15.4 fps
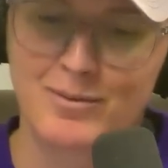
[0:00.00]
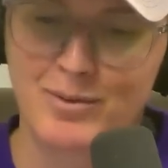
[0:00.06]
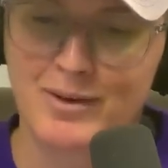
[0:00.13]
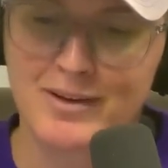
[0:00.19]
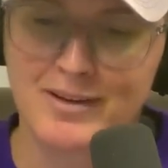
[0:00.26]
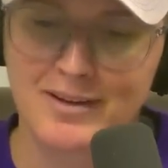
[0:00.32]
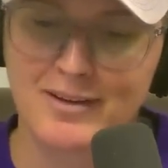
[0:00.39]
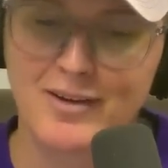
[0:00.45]

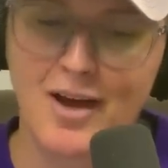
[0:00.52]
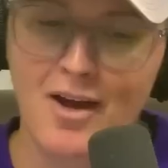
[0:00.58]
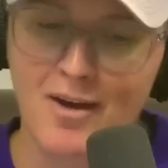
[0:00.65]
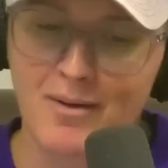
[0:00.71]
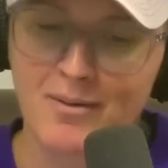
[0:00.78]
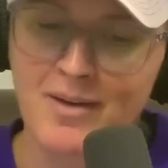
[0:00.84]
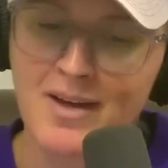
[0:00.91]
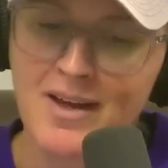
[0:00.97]
wouldn't you
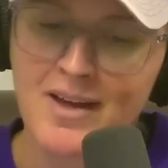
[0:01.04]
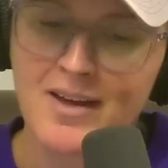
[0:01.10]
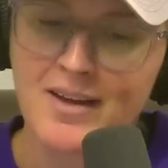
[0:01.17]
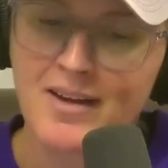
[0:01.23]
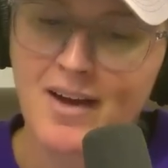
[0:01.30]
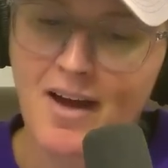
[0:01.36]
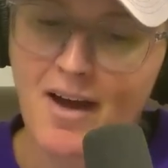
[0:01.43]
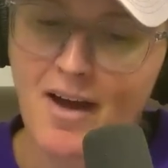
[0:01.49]
know?
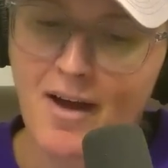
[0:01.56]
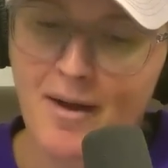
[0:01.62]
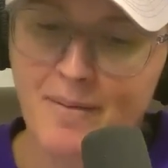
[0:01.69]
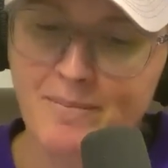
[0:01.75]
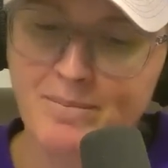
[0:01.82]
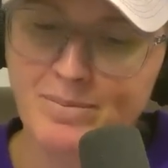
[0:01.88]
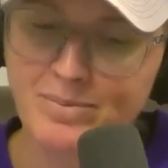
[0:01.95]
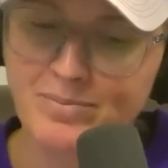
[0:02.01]

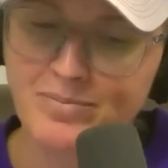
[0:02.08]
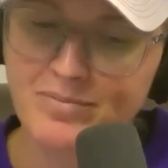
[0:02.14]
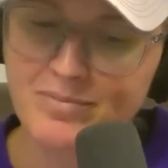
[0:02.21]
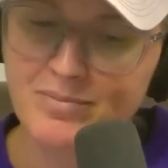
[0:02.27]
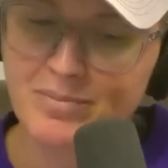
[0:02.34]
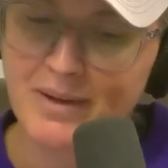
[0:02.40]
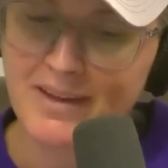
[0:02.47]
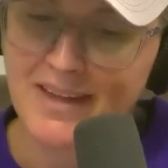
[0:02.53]
Um,
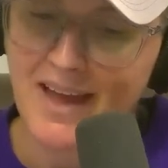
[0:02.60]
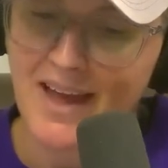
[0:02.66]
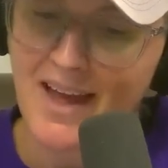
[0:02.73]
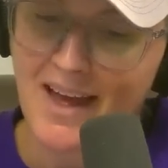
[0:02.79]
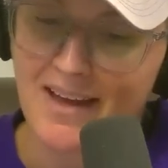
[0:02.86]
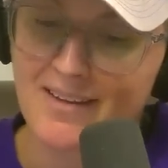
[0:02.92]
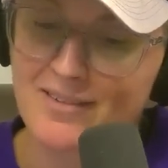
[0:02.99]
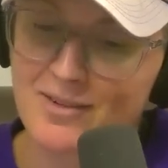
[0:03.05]
but
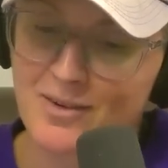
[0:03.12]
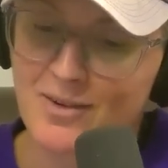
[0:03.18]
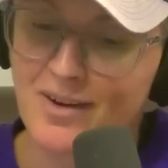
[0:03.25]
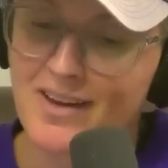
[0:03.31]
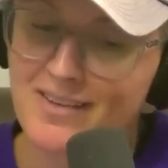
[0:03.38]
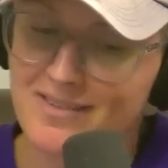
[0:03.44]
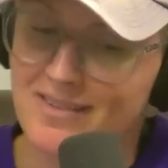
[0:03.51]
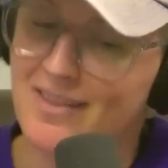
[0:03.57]
yeah, it's crazy.